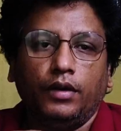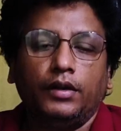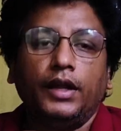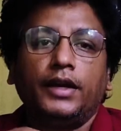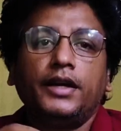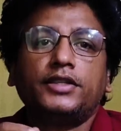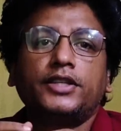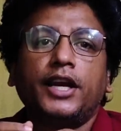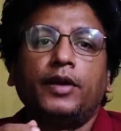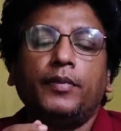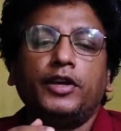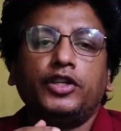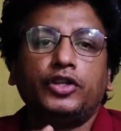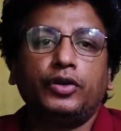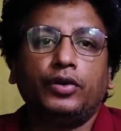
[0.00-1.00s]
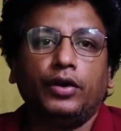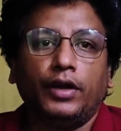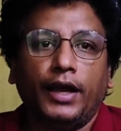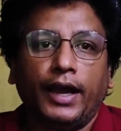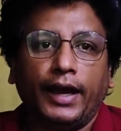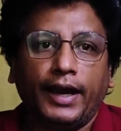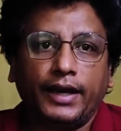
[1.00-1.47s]
The writs can be
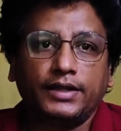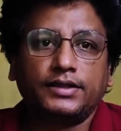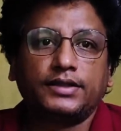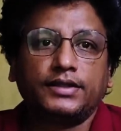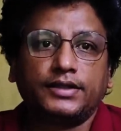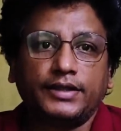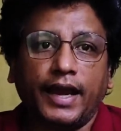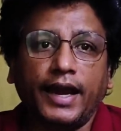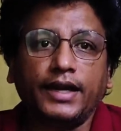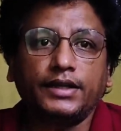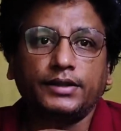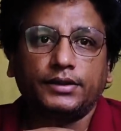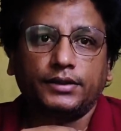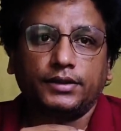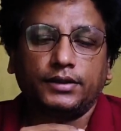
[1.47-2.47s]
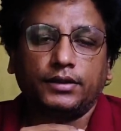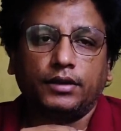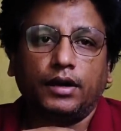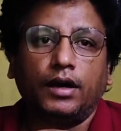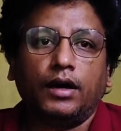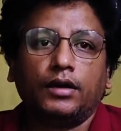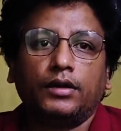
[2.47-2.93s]
issued against the state
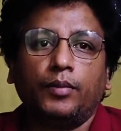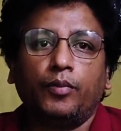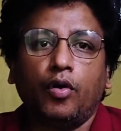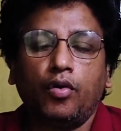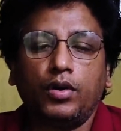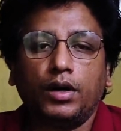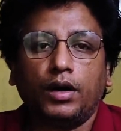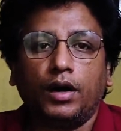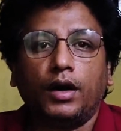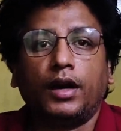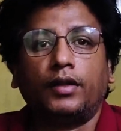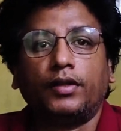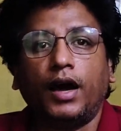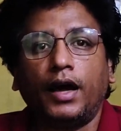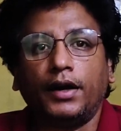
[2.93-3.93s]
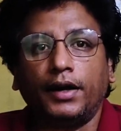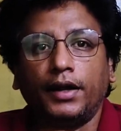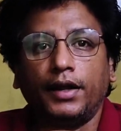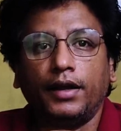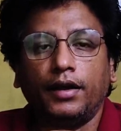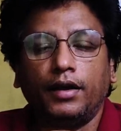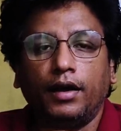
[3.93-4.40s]
or the board or
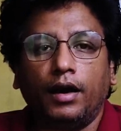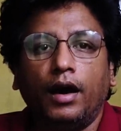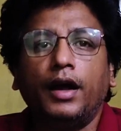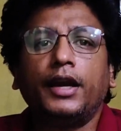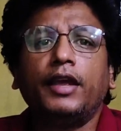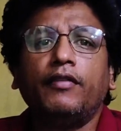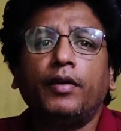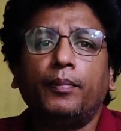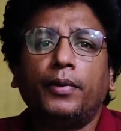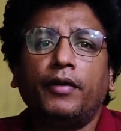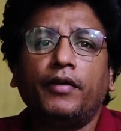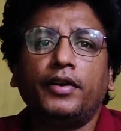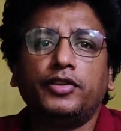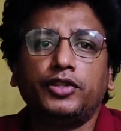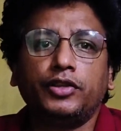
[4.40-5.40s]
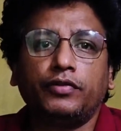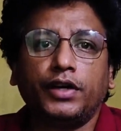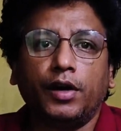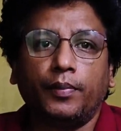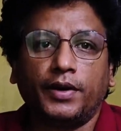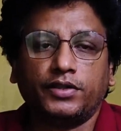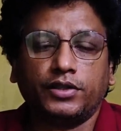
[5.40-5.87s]
authority or even private
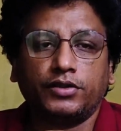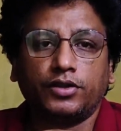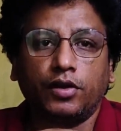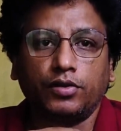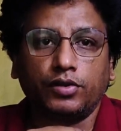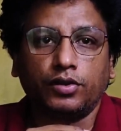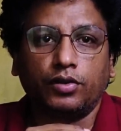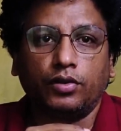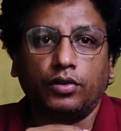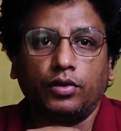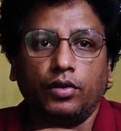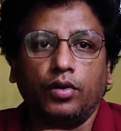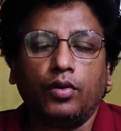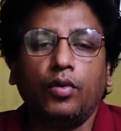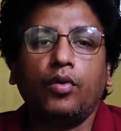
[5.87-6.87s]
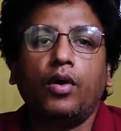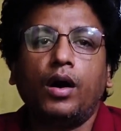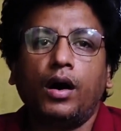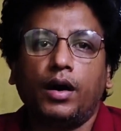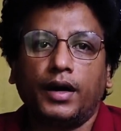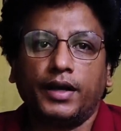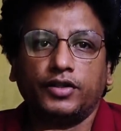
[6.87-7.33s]
individual persons also who
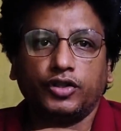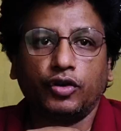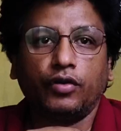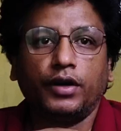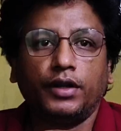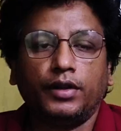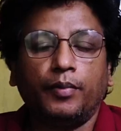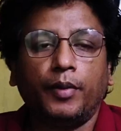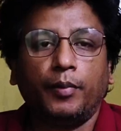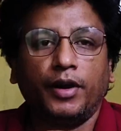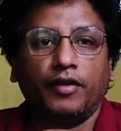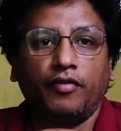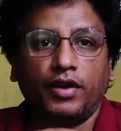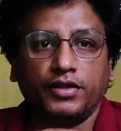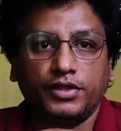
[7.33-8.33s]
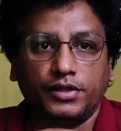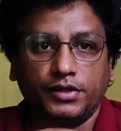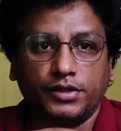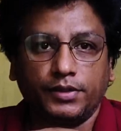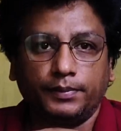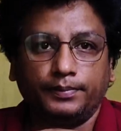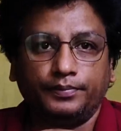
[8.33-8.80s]
are executing the public
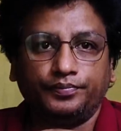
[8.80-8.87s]
functions.